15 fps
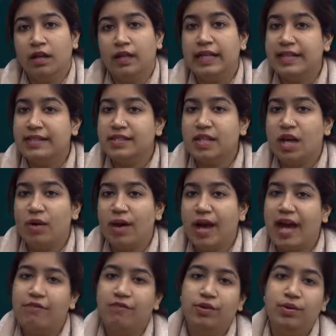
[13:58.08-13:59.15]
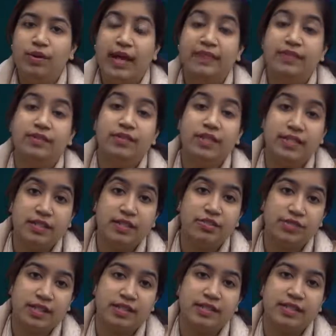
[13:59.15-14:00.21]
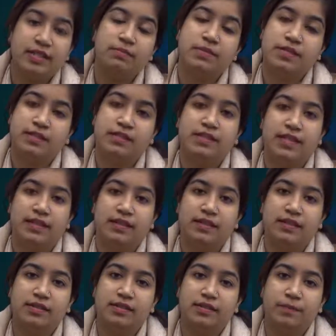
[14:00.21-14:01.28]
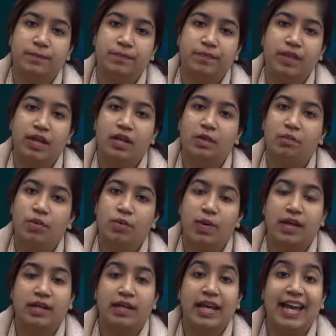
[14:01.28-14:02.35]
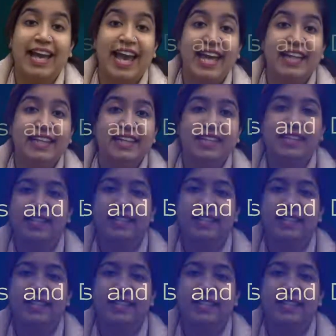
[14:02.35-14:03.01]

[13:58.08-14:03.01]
Let's now have a look at the recent trends in business ethics. Number 1, ethics